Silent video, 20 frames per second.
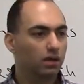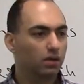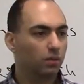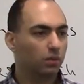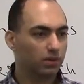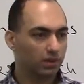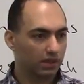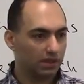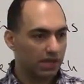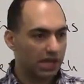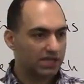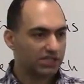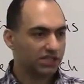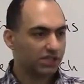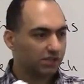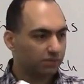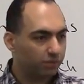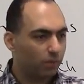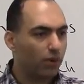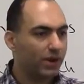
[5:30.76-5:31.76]
with a
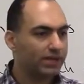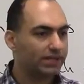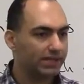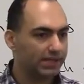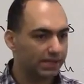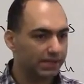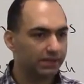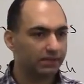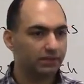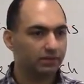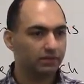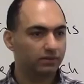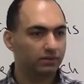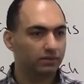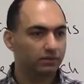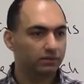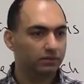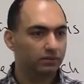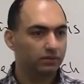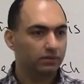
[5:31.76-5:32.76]
logical point in it,
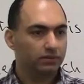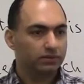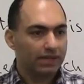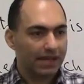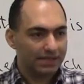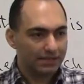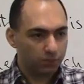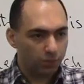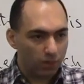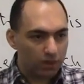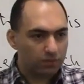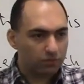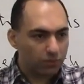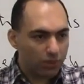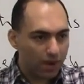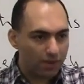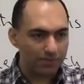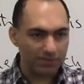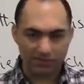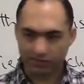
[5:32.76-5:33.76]
that's one
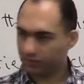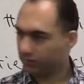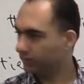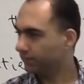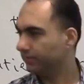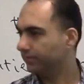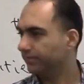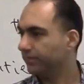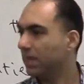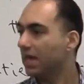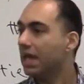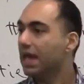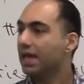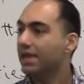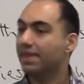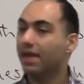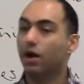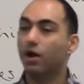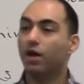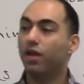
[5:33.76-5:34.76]
premise.
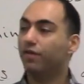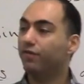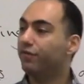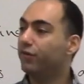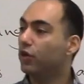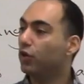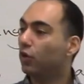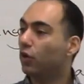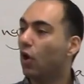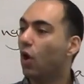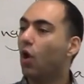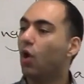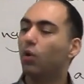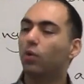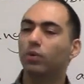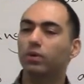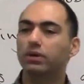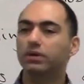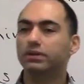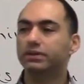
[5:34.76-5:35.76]
Now, if you
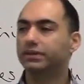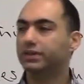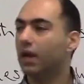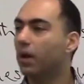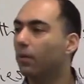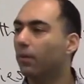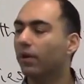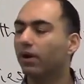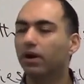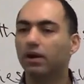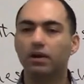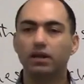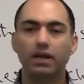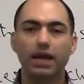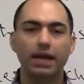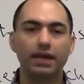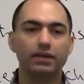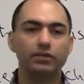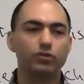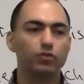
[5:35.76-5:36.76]
go somewhere
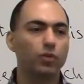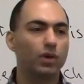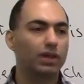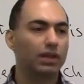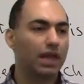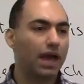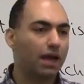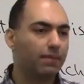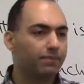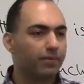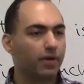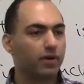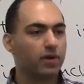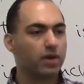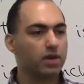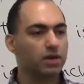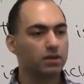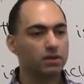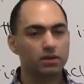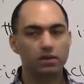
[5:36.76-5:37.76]
like to a
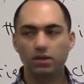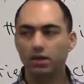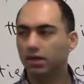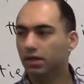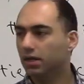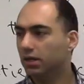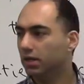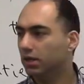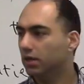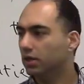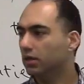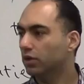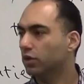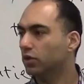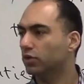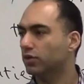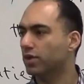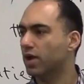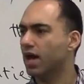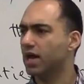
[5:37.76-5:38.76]
library,
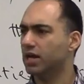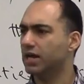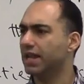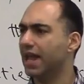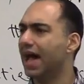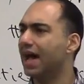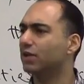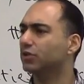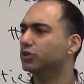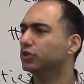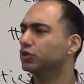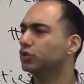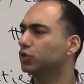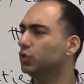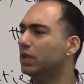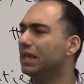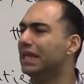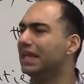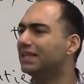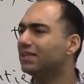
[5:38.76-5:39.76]
you're not allowed
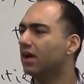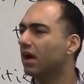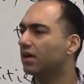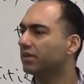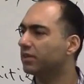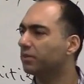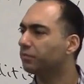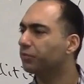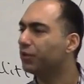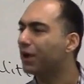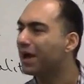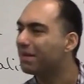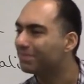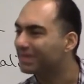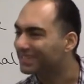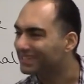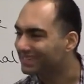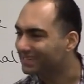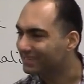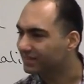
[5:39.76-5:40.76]
to eat on the
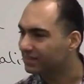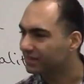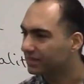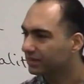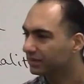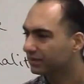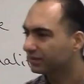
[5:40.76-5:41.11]
premises.